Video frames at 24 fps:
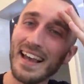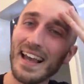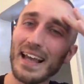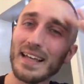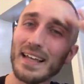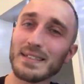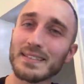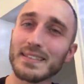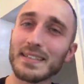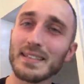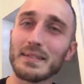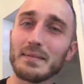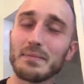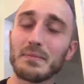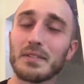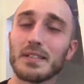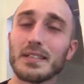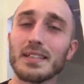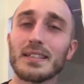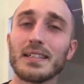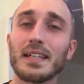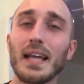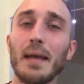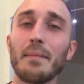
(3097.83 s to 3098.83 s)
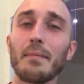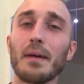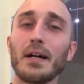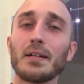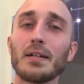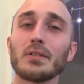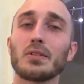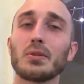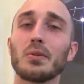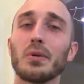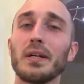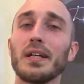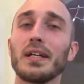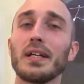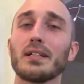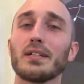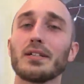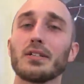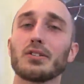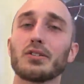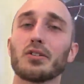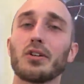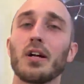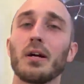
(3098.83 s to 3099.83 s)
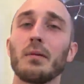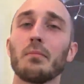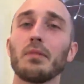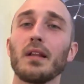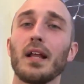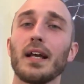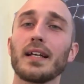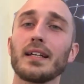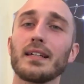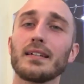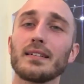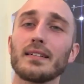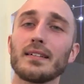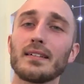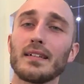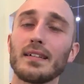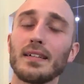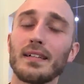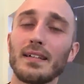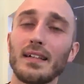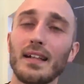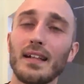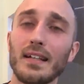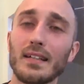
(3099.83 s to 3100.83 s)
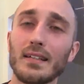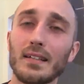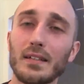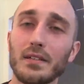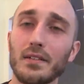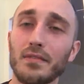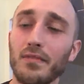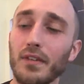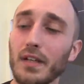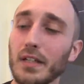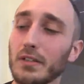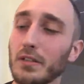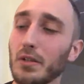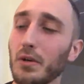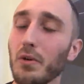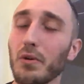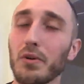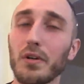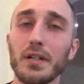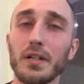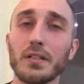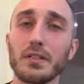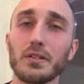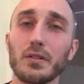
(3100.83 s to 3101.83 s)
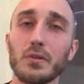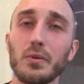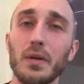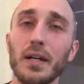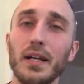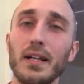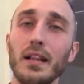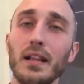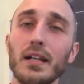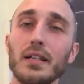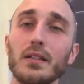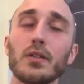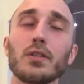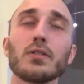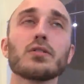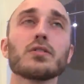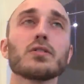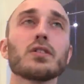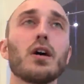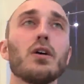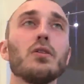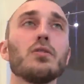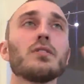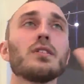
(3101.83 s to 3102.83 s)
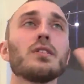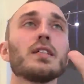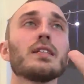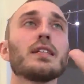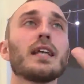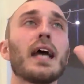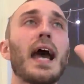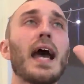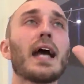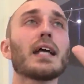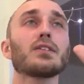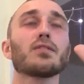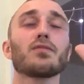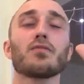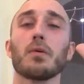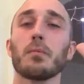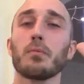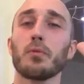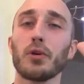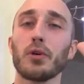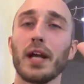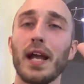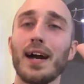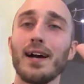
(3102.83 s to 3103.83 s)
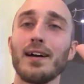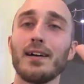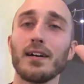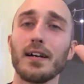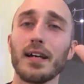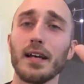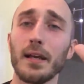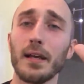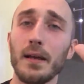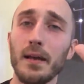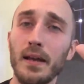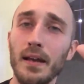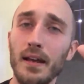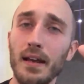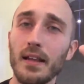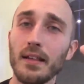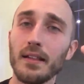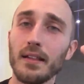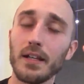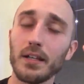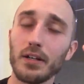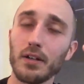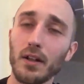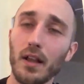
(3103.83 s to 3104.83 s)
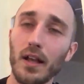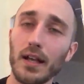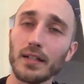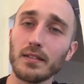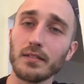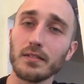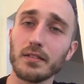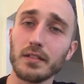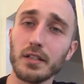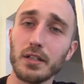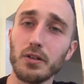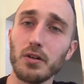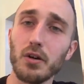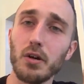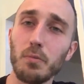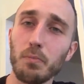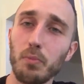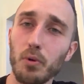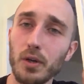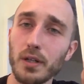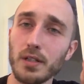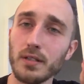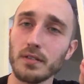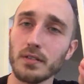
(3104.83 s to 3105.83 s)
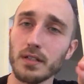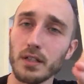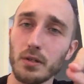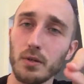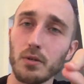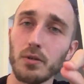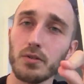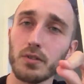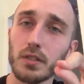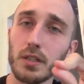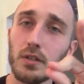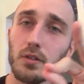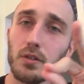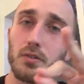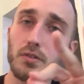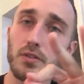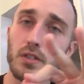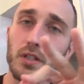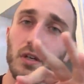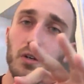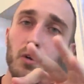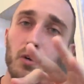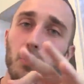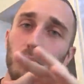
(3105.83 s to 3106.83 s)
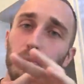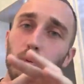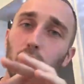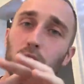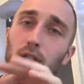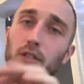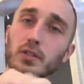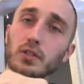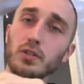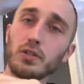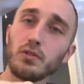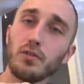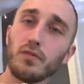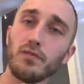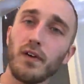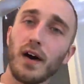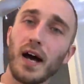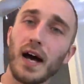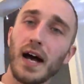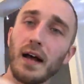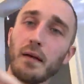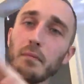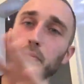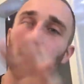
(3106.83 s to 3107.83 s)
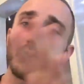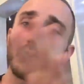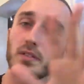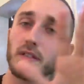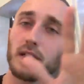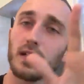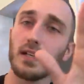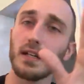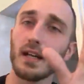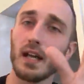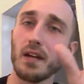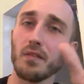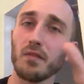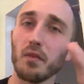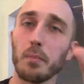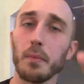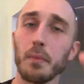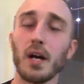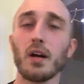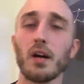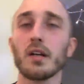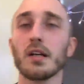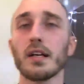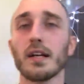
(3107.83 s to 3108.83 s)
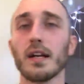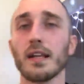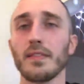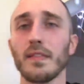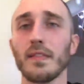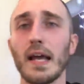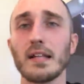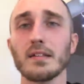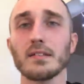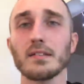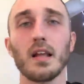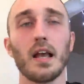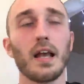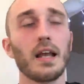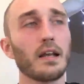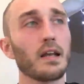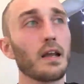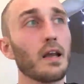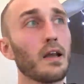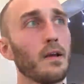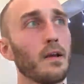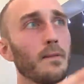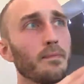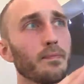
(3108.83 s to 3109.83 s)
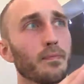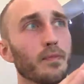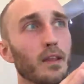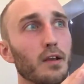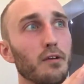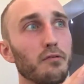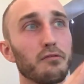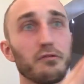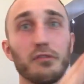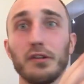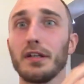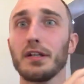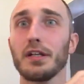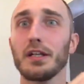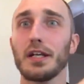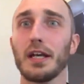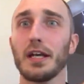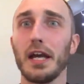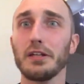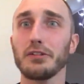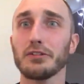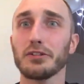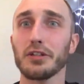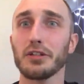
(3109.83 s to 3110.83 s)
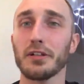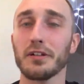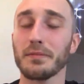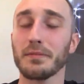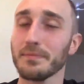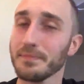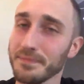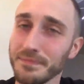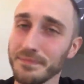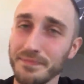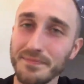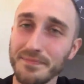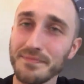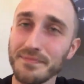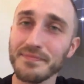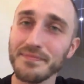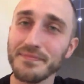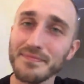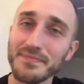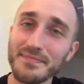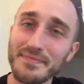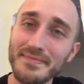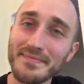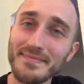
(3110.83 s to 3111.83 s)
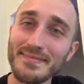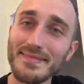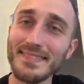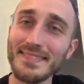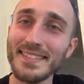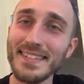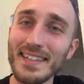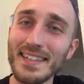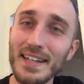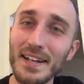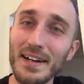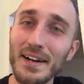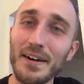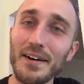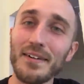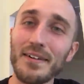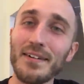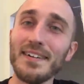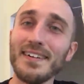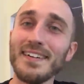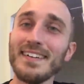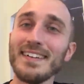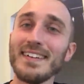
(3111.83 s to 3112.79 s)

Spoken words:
and she came out and tweeted to Trump like this victorious tweet. Like, they're so detached from reality that you're like 0.000.25% Native American, and that's like vindication, you know.